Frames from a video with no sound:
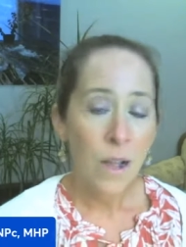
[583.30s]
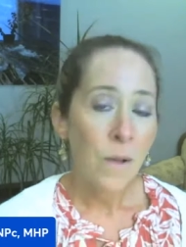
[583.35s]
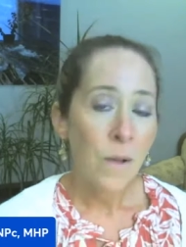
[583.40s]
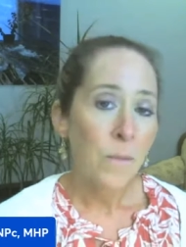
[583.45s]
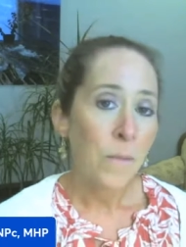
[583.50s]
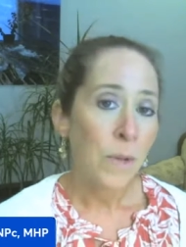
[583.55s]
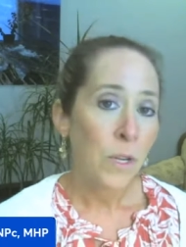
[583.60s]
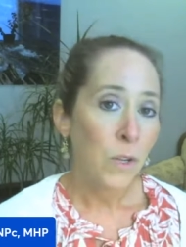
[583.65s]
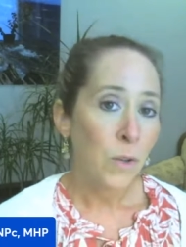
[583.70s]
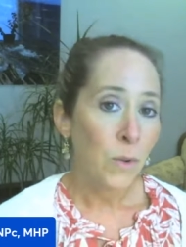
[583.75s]

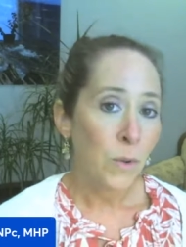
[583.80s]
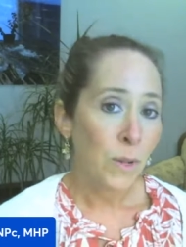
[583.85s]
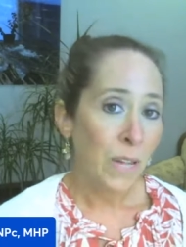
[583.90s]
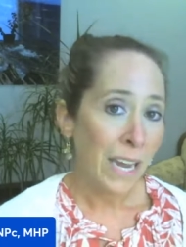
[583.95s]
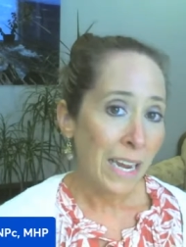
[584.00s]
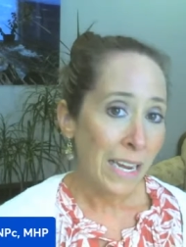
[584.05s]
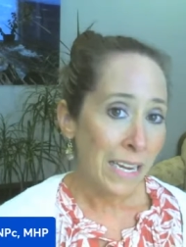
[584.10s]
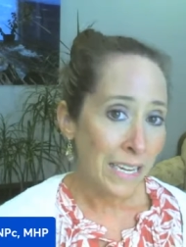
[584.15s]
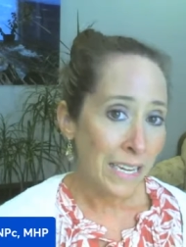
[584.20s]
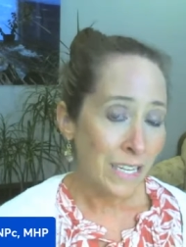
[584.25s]
But you
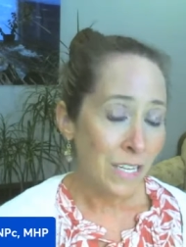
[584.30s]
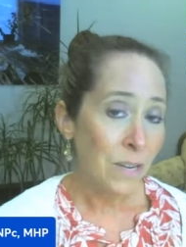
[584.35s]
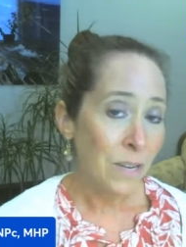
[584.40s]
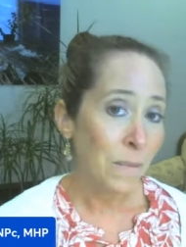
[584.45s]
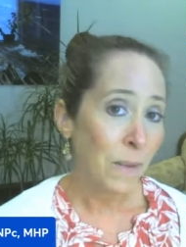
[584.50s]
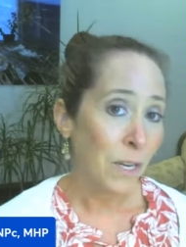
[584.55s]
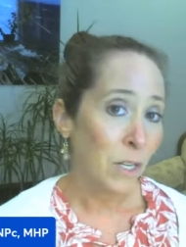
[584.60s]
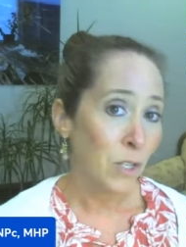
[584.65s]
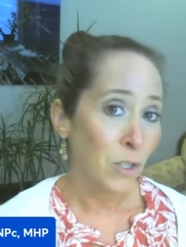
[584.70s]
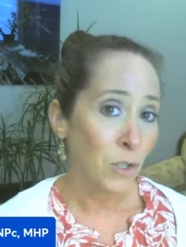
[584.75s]
can
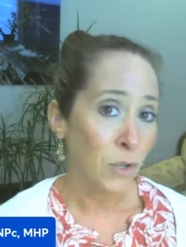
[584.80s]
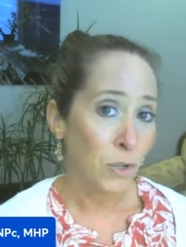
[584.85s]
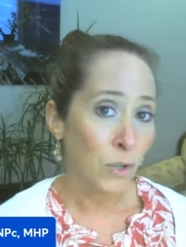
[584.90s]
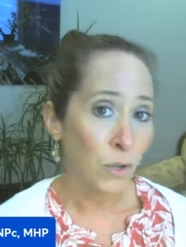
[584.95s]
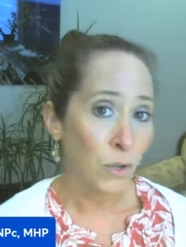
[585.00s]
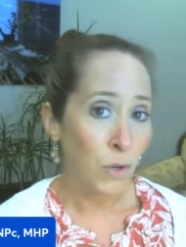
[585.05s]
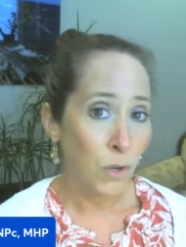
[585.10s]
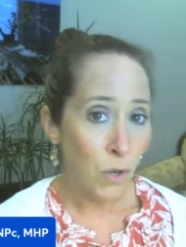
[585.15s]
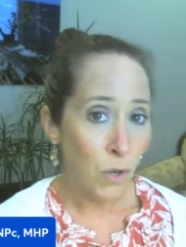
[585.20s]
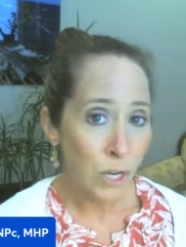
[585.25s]
make sure you're
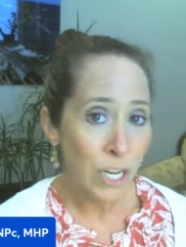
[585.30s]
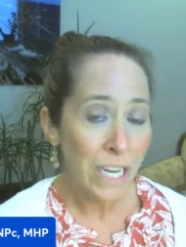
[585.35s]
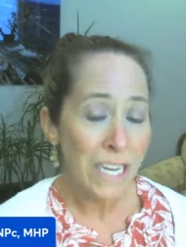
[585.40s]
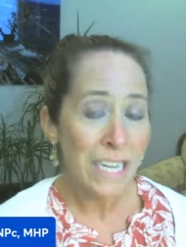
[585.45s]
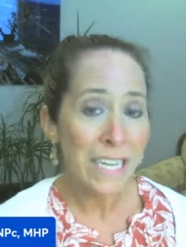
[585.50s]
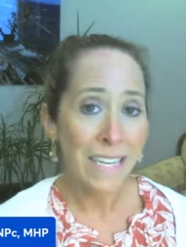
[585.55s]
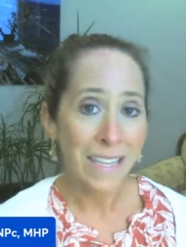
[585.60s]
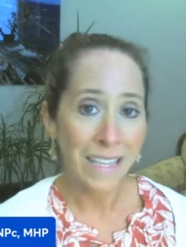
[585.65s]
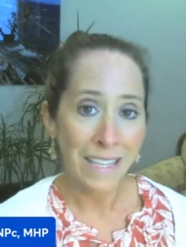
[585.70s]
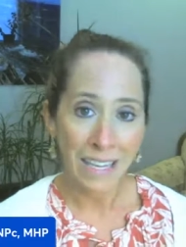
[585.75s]
cooking
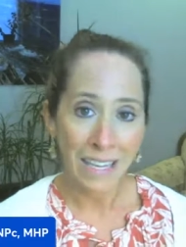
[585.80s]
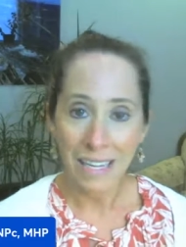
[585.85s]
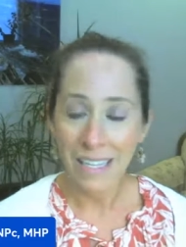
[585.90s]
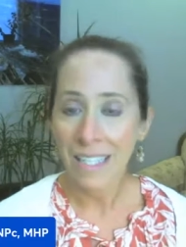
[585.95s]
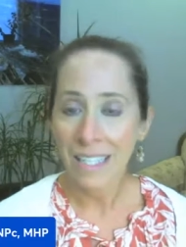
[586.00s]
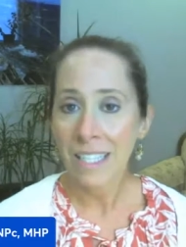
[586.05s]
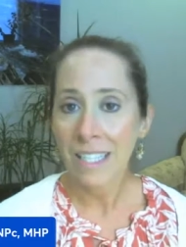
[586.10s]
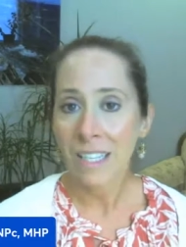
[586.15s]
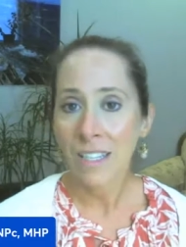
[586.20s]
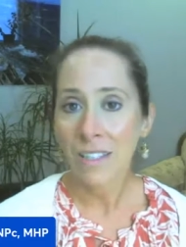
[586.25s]
in
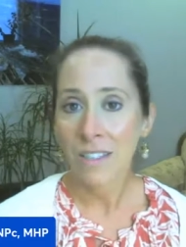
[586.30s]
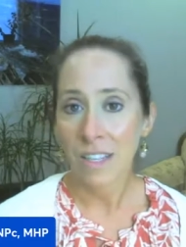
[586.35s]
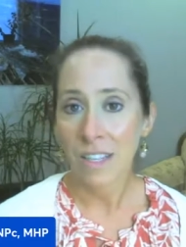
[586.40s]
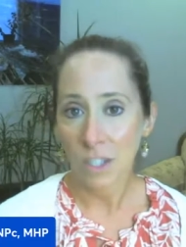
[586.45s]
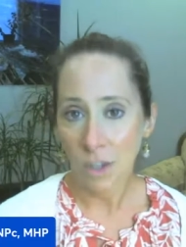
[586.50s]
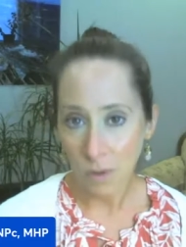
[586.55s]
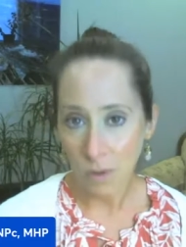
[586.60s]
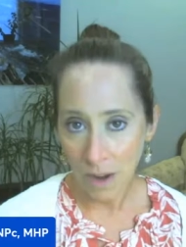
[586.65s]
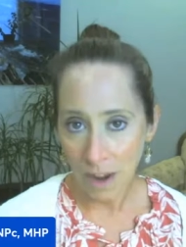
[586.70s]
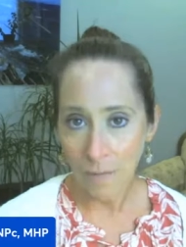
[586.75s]
things that
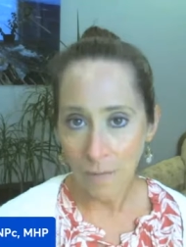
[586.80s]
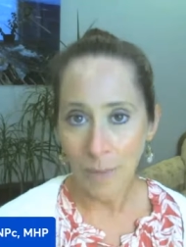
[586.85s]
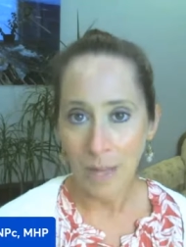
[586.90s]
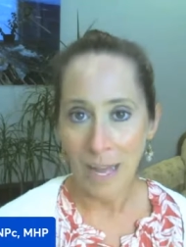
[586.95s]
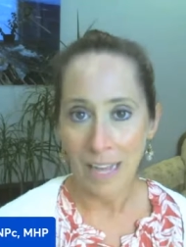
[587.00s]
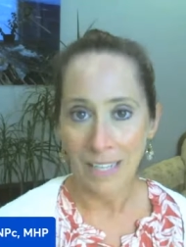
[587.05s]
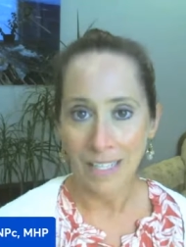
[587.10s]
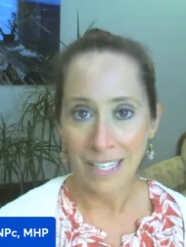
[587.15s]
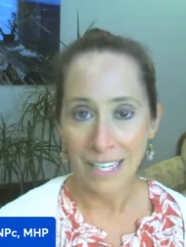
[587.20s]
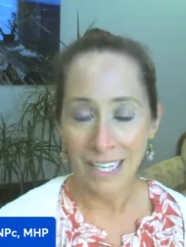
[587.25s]
don't have
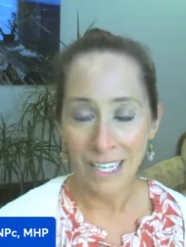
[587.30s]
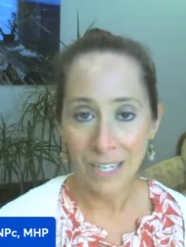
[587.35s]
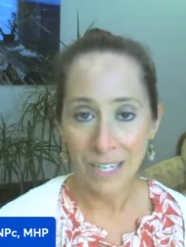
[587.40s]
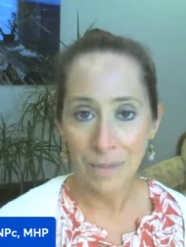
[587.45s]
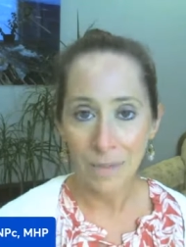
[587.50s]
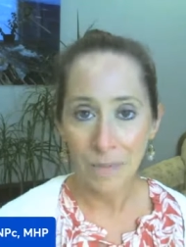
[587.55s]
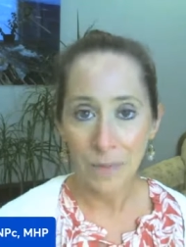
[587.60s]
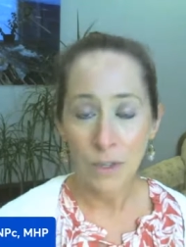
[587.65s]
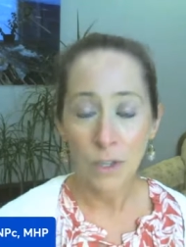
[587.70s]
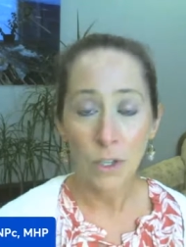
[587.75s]
plastic.
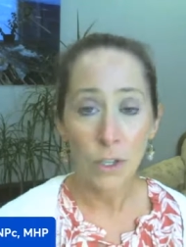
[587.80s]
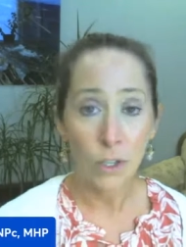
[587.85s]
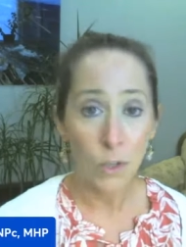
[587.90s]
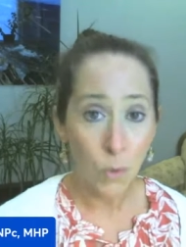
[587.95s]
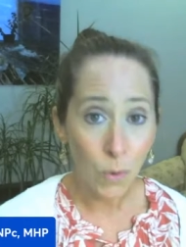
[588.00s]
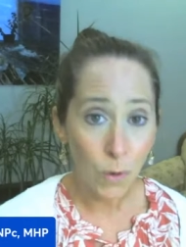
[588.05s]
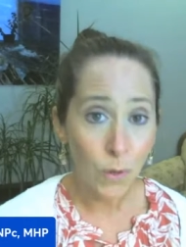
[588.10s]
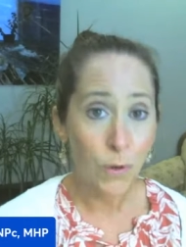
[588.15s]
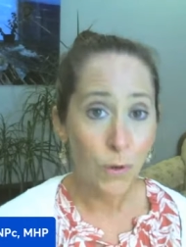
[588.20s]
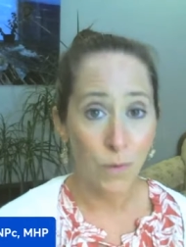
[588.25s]

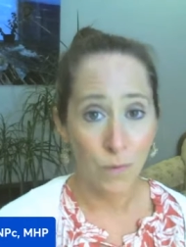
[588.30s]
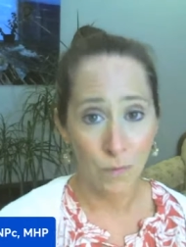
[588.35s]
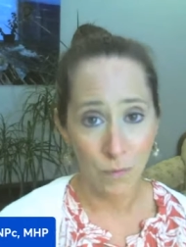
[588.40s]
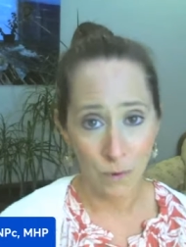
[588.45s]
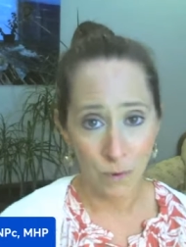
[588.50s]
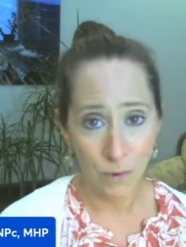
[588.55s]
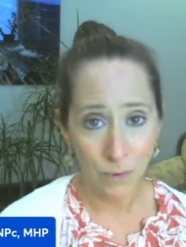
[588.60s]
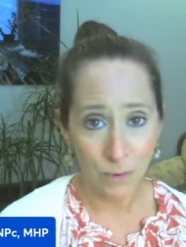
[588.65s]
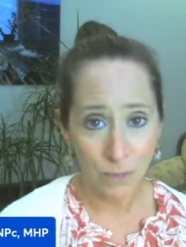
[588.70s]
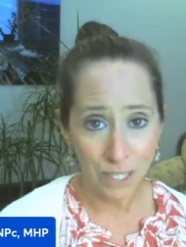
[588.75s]
Store your
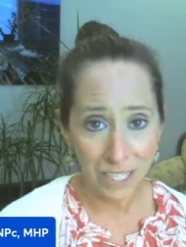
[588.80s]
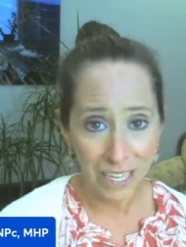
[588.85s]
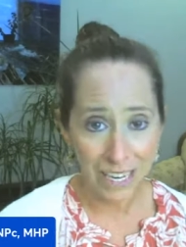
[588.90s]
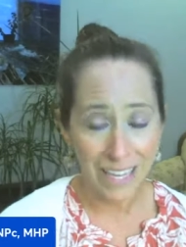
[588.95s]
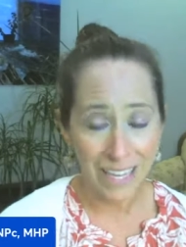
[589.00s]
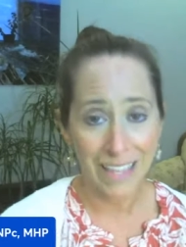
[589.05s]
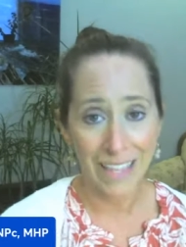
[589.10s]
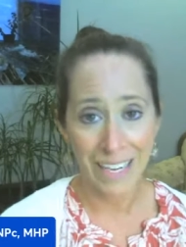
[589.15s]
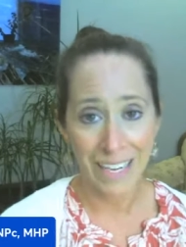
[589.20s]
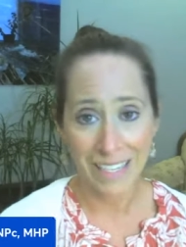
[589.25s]
foods
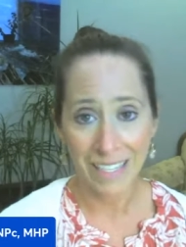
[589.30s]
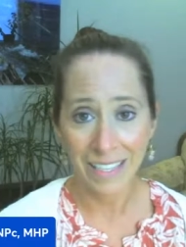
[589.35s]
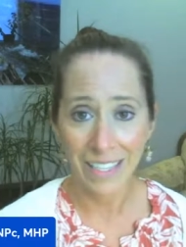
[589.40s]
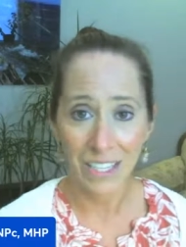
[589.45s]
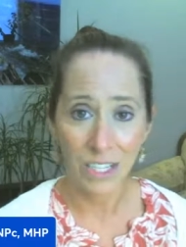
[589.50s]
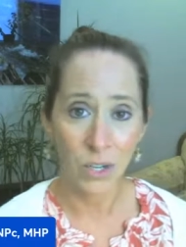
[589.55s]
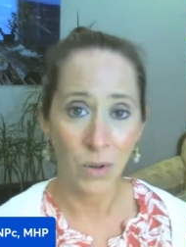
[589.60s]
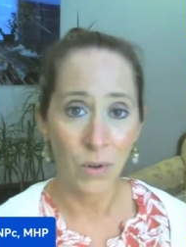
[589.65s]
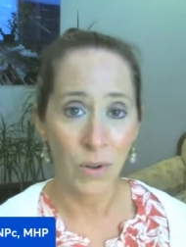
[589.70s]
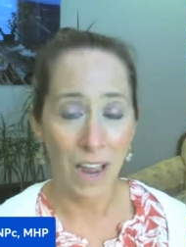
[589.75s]
in things that
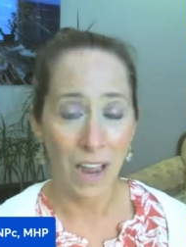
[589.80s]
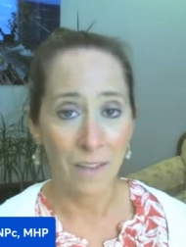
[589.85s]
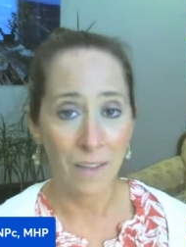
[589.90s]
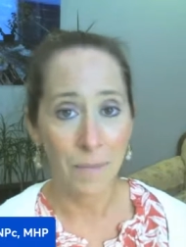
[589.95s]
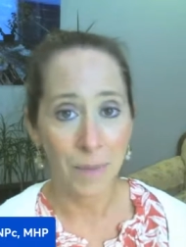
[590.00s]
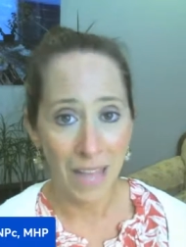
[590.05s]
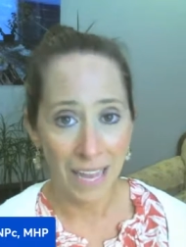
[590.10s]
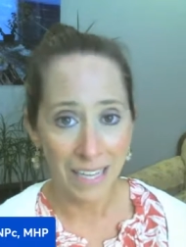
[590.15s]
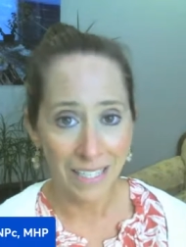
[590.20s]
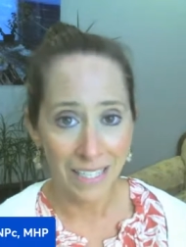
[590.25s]
don't have
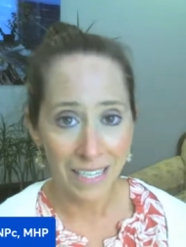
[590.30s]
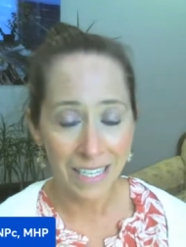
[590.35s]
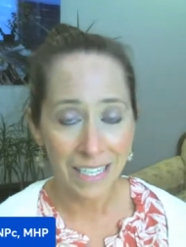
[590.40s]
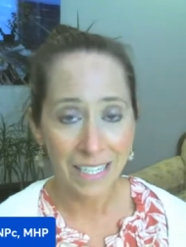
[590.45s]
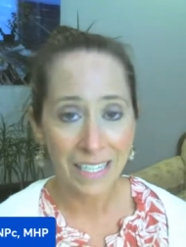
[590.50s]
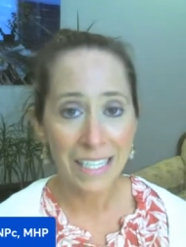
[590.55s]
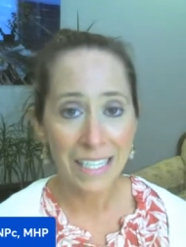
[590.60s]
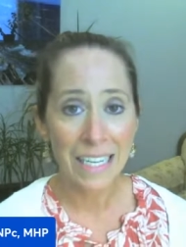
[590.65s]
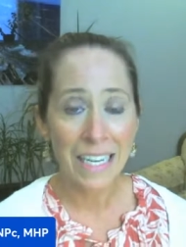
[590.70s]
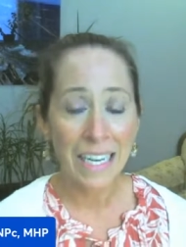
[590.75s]

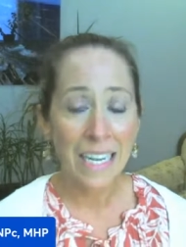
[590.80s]
plastics.